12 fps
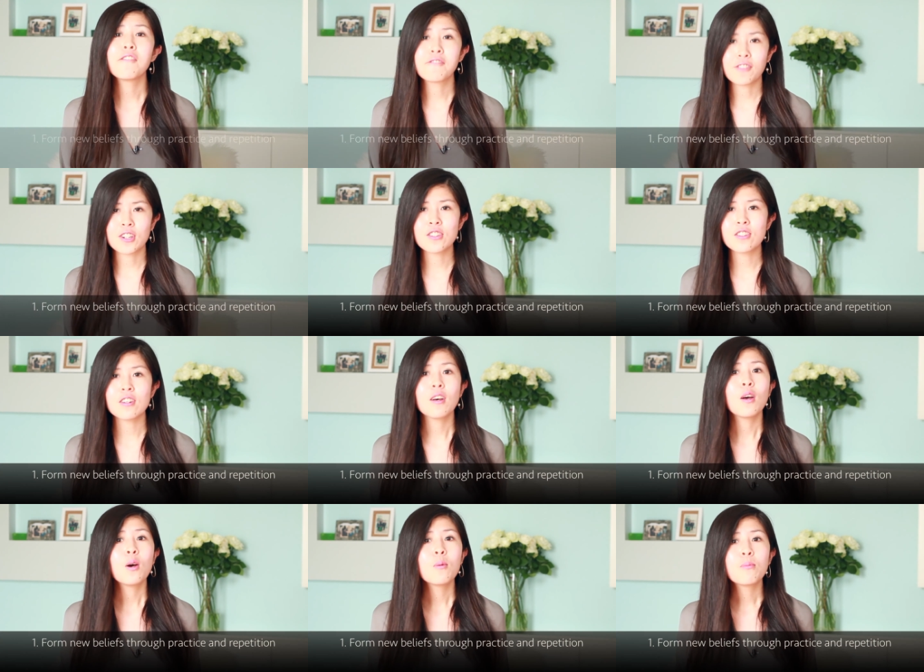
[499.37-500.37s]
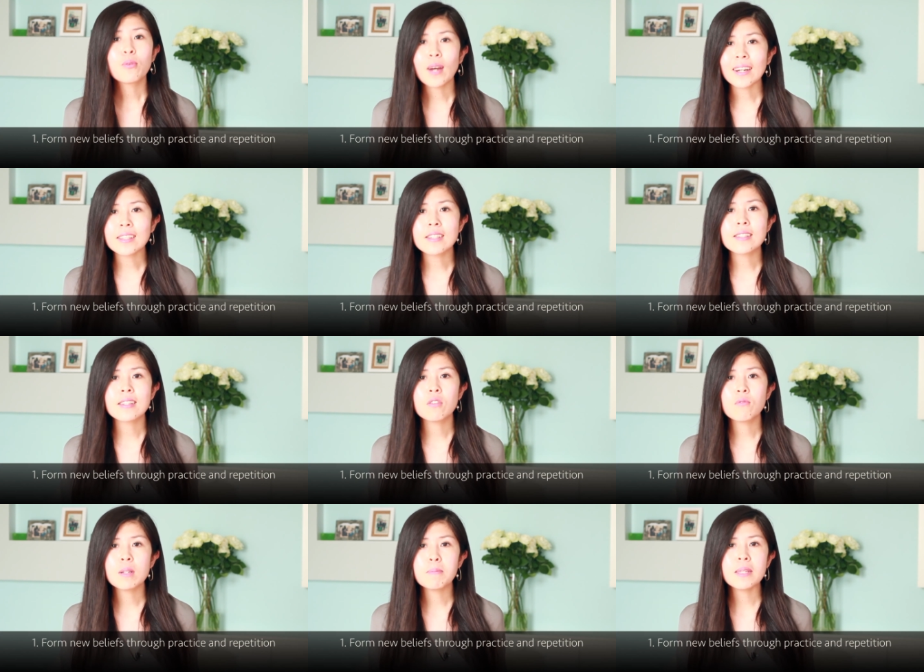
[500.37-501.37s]
First, practice
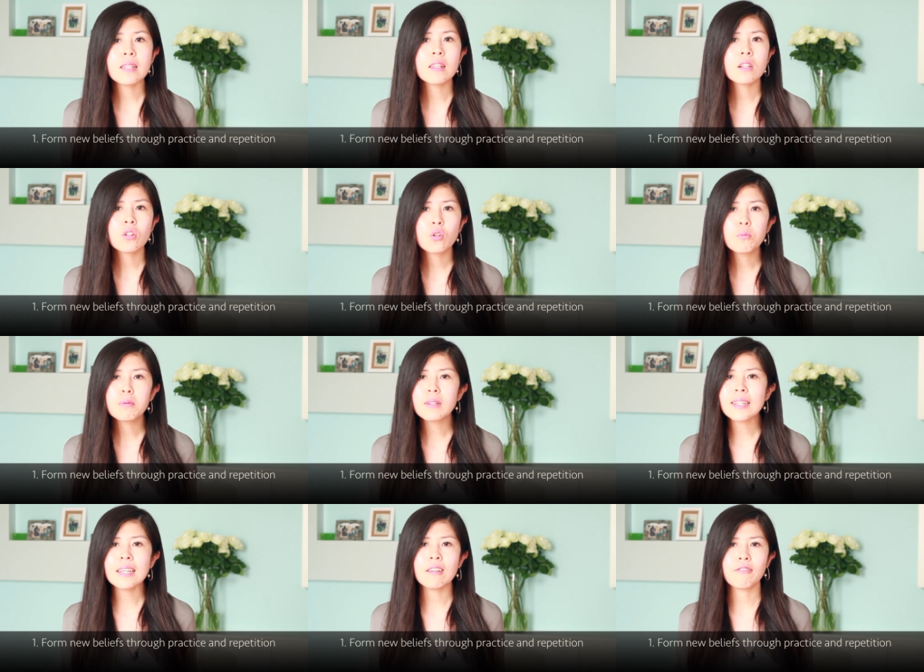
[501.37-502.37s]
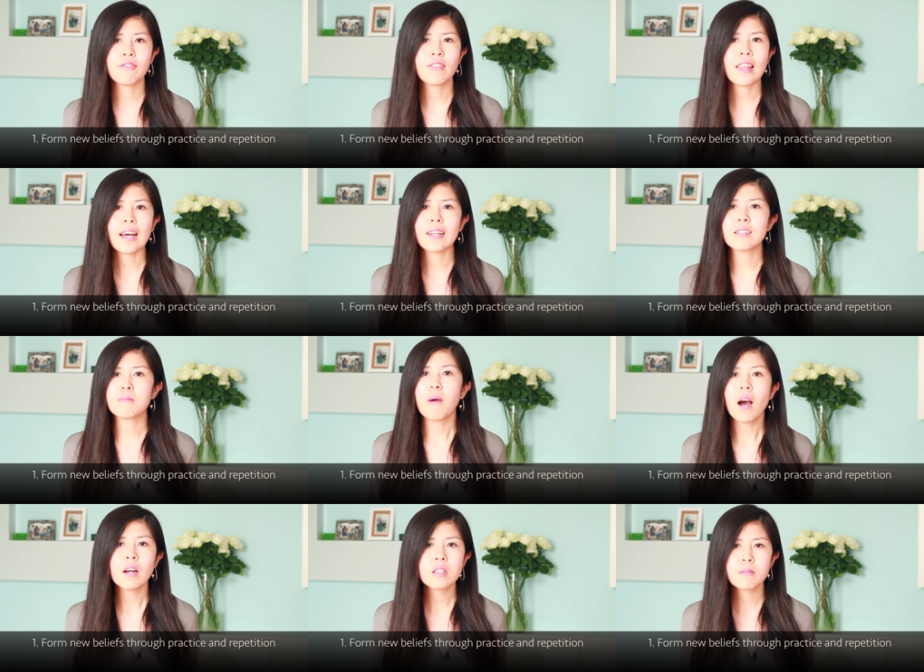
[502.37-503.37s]
and repeat the new belief that it's
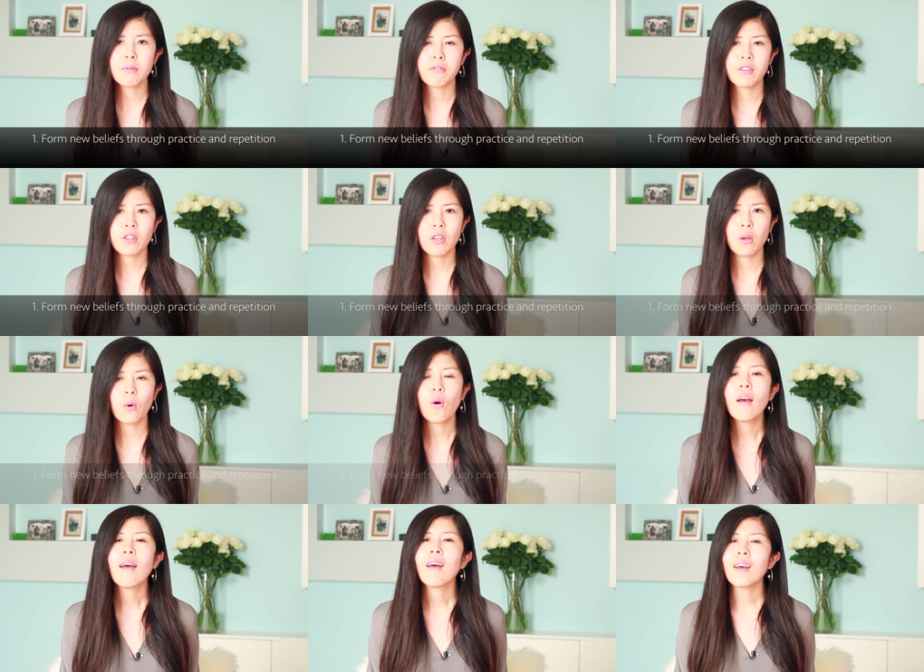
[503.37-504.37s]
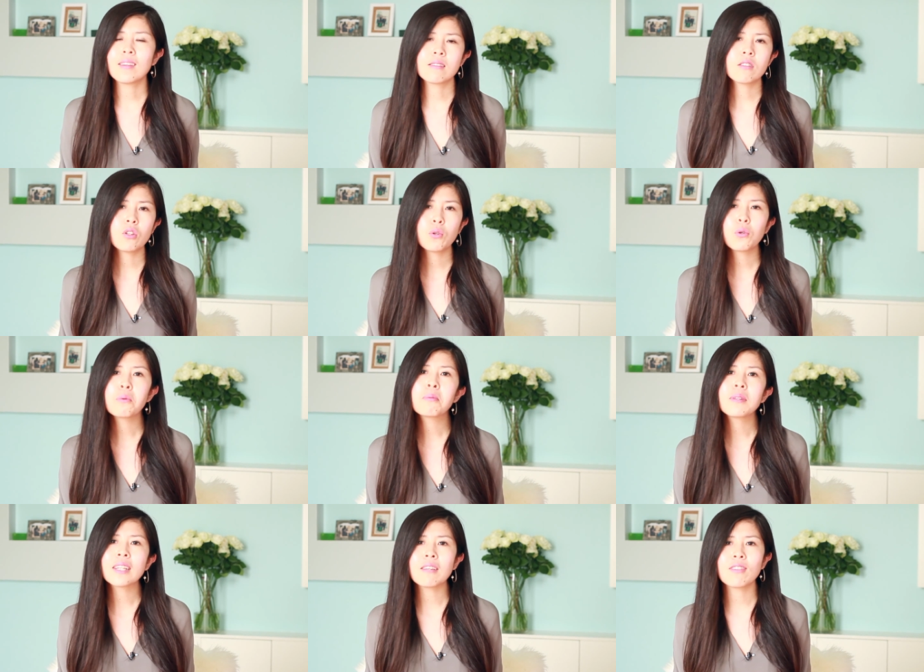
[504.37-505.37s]
possible for you until you
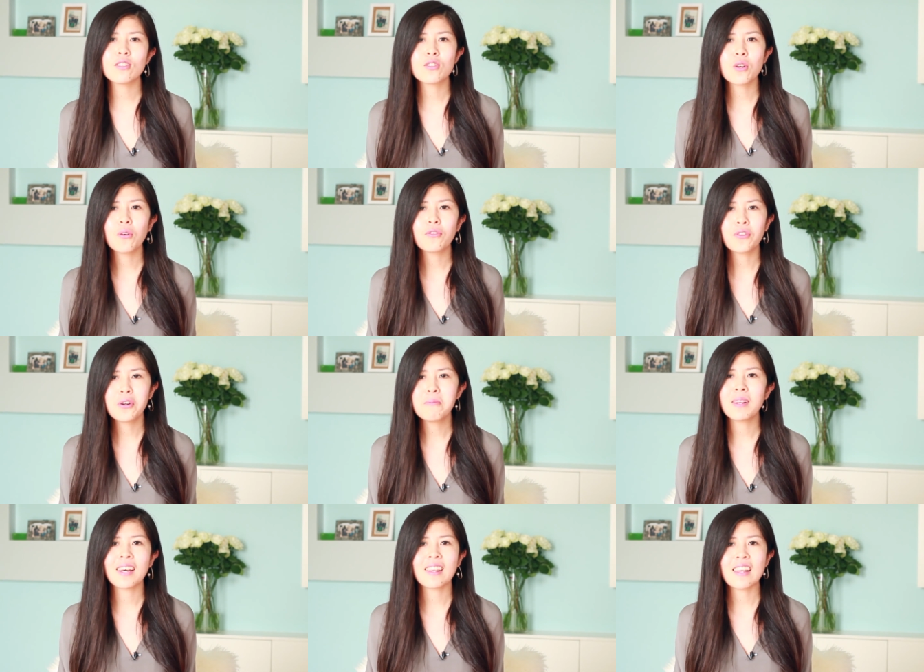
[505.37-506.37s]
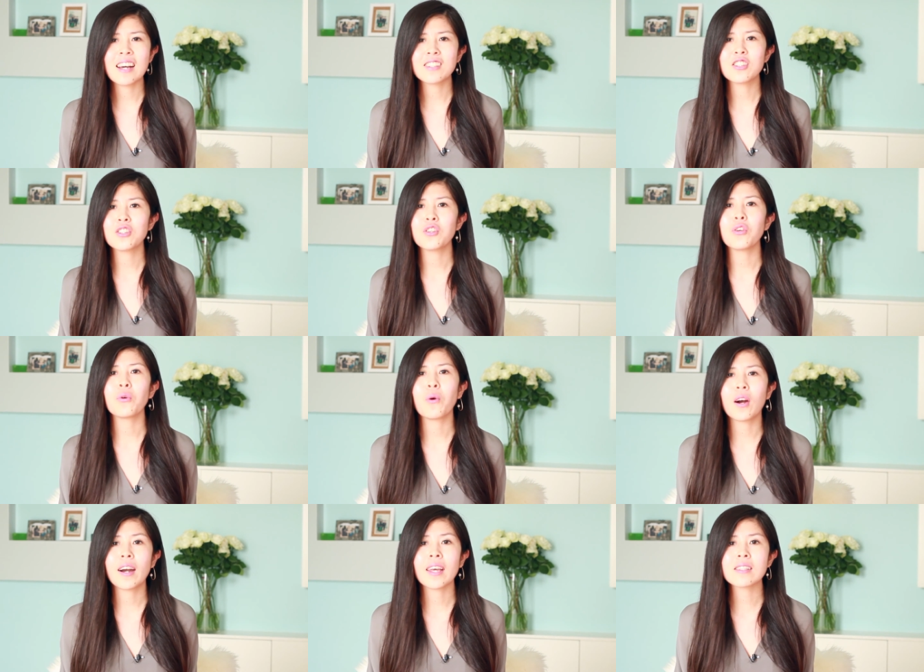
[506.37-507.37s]
believe it so firmly that you
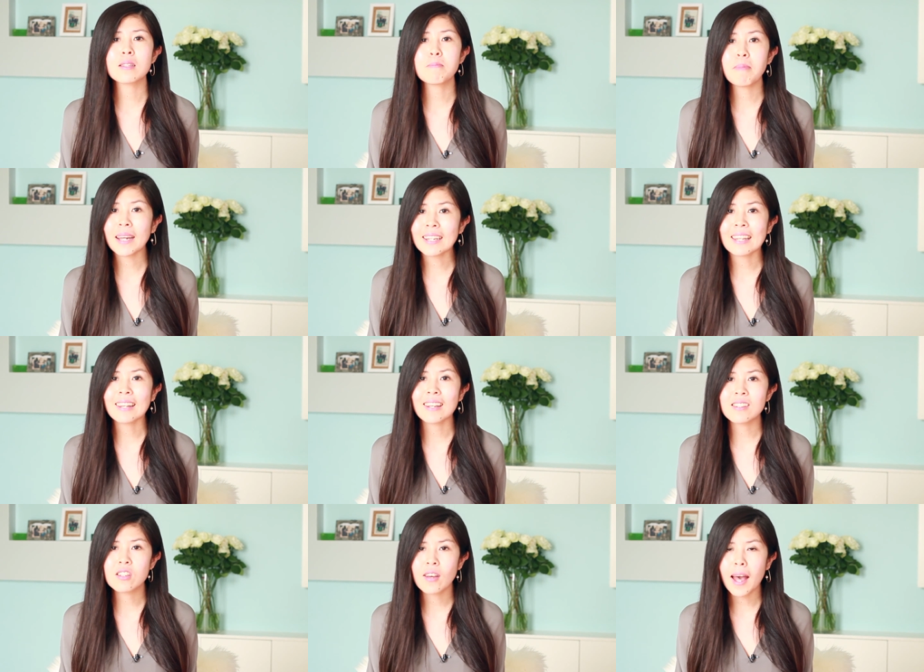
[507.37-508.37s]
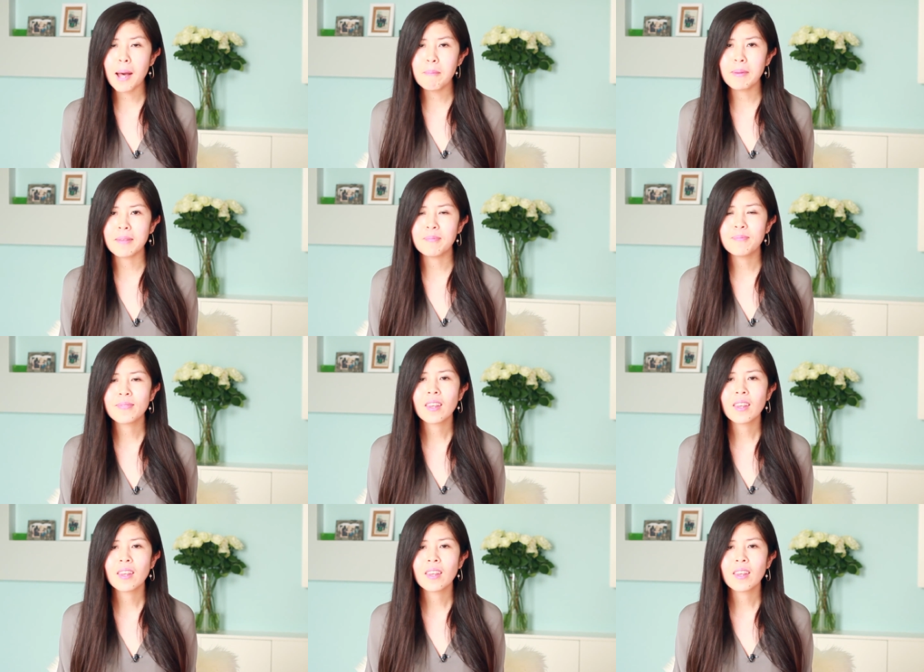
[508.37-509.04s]
are expecting it to happen.